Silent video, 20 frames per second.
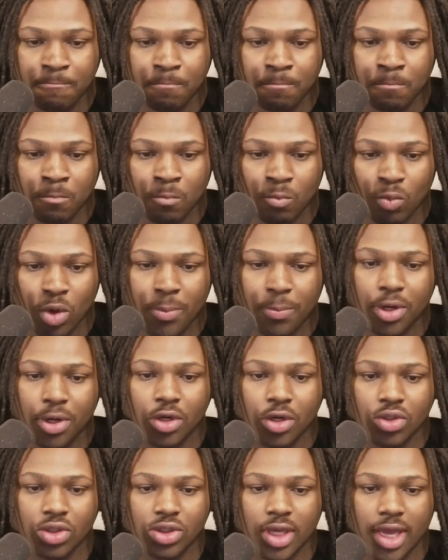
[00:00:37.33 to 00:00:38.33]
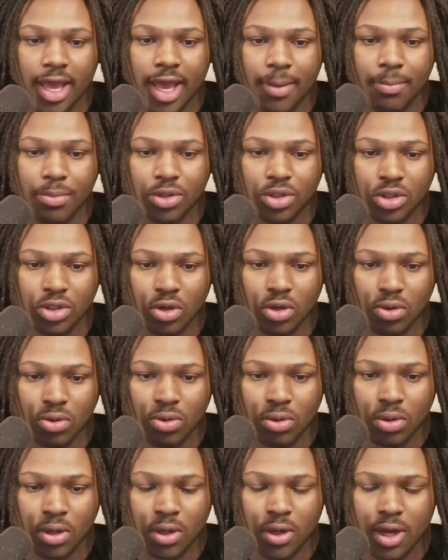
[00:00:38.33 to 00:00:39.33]
we produced an episode,
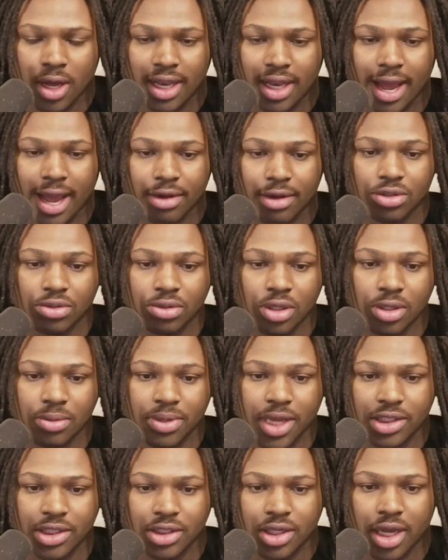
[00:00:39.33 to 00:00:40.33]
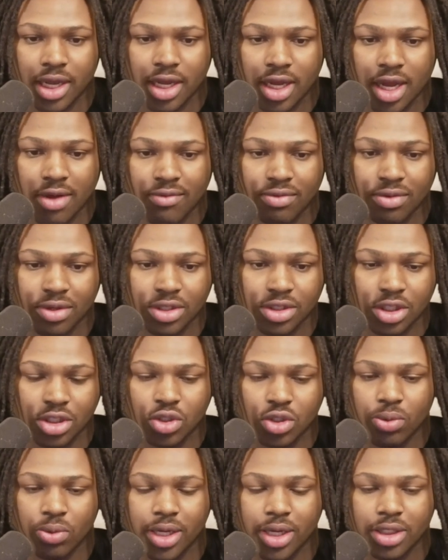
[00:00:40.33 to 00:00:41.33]
a live stream yesterday covering the
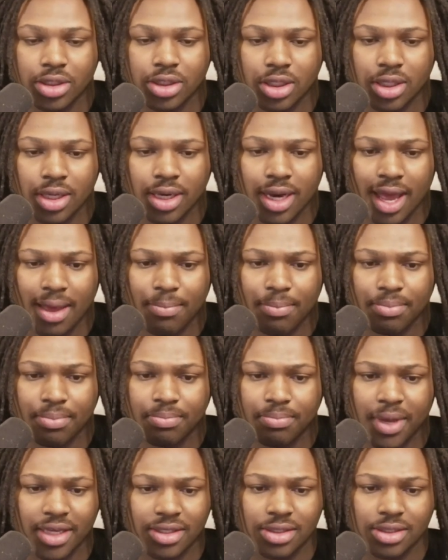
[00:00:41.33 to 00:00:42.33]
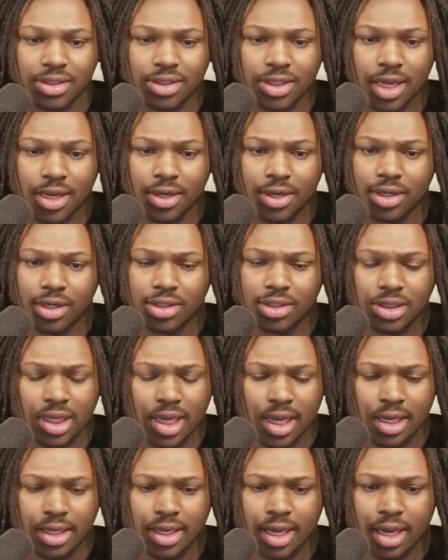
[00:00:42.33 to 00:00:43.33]
situation, and I basically sat there and
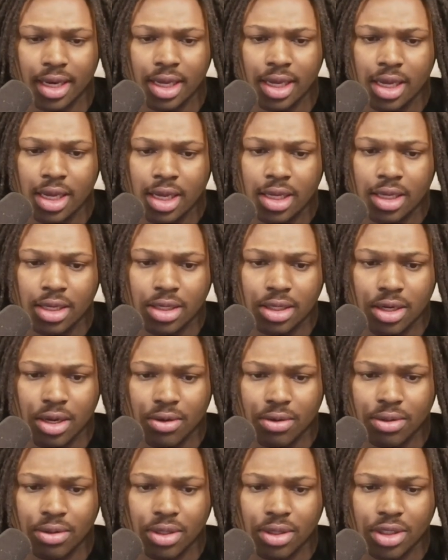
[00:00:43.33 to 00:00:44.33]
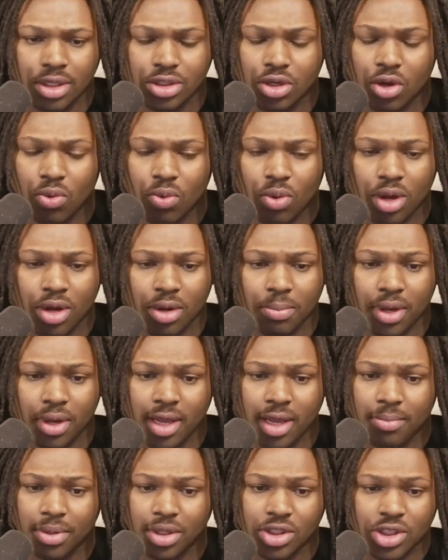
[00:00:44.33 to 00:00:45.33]
said that, you know, there's no one to
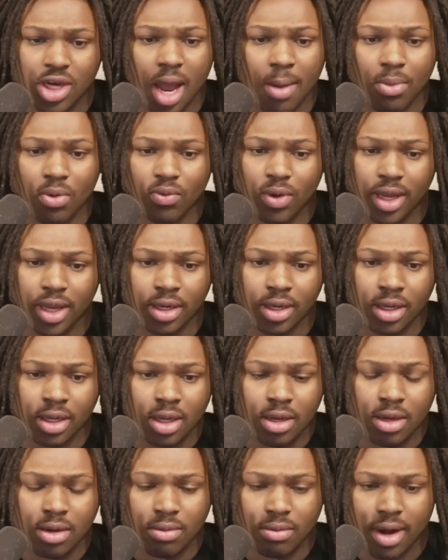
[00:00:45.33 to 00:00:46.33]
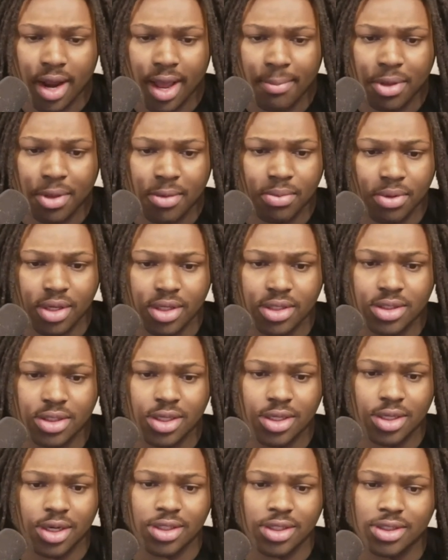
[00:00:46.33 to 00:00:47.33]
blame but Ja Morant, right? People can sit
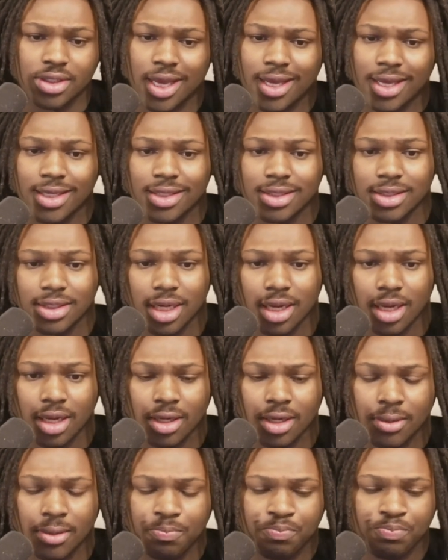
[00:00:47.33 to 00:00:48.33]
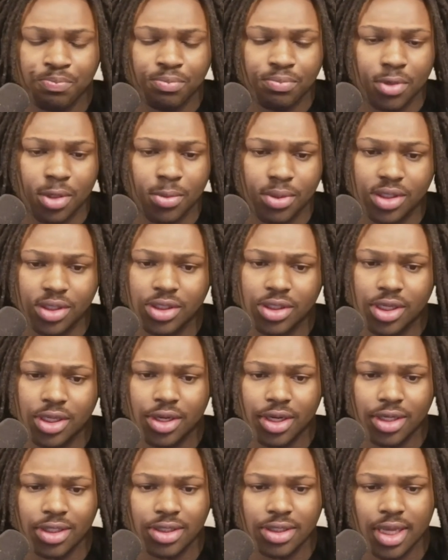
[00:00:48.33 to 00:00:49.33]
there and say he's young. People can sit there
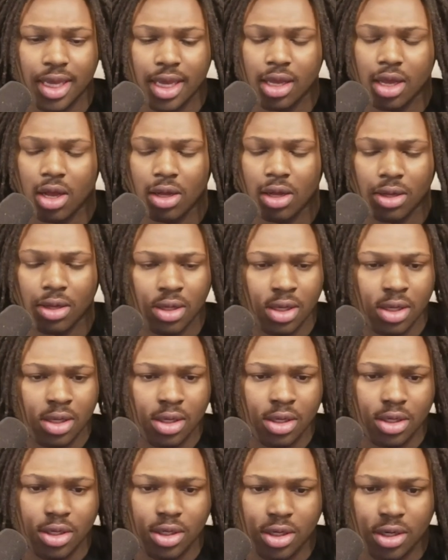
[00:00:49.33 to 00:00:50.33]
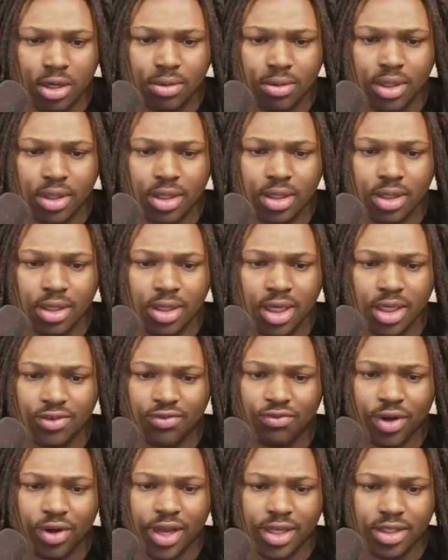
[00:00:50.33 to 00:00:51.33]
and say, you know, his
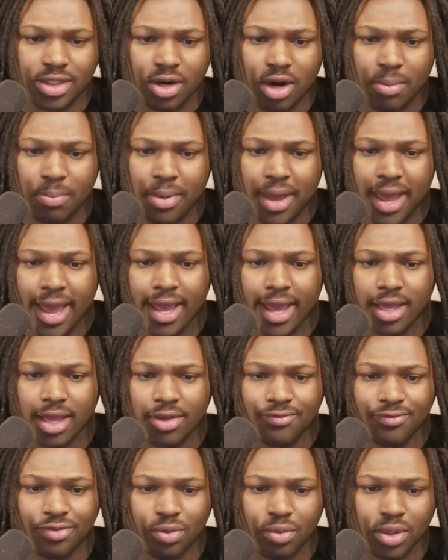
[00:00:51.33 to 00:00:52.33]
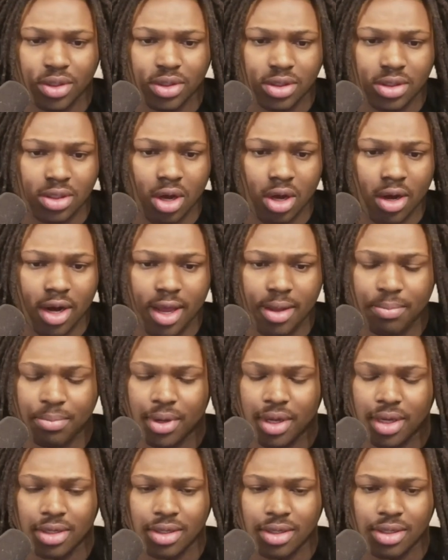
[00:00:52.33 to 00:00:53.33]
friends are a bad influence and all that,
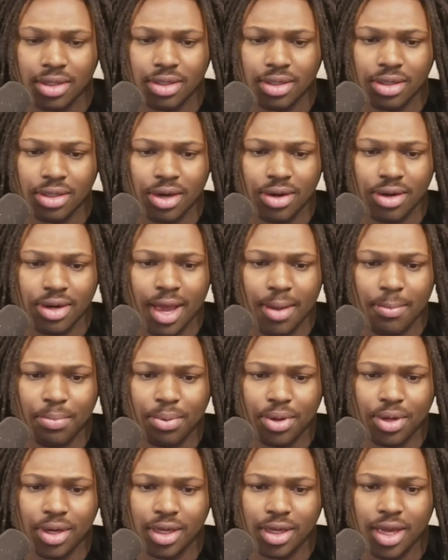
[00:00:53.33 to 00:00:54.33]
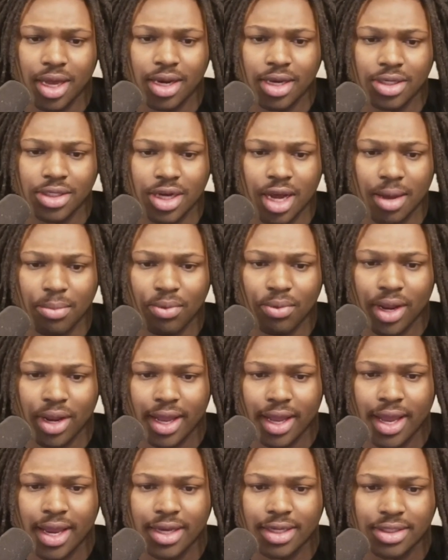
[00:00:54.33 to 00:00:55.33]
but they're not putting a gun to Ja Morant's
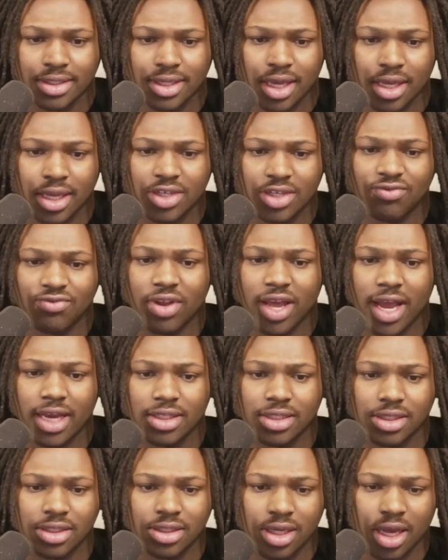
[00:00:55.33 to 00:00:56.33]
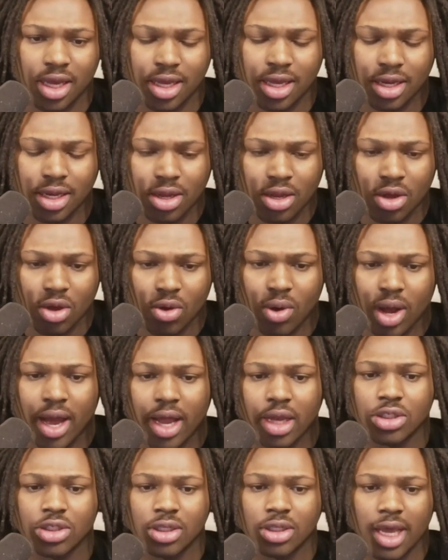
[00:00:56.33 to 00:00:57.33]
head to say, let's flash this gun on
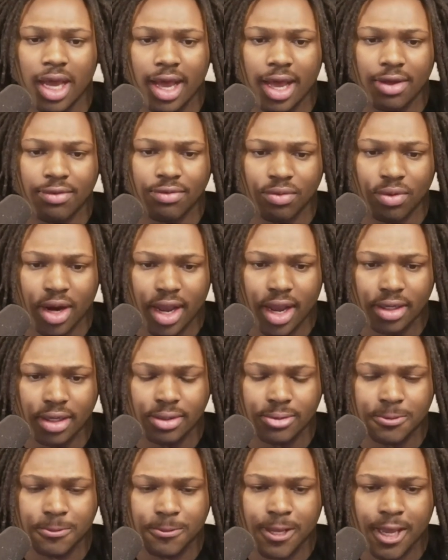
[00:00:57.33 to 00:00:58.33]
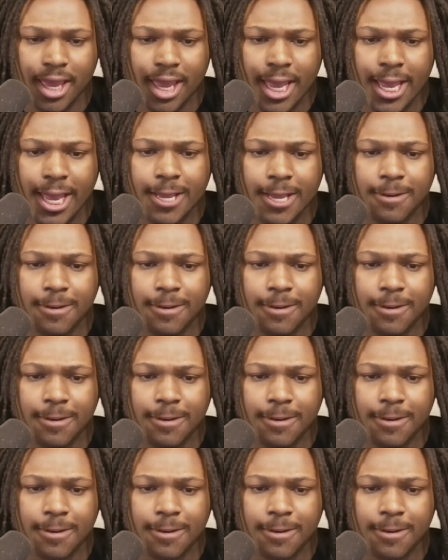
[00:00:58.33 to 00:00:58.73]
IG Live, right? And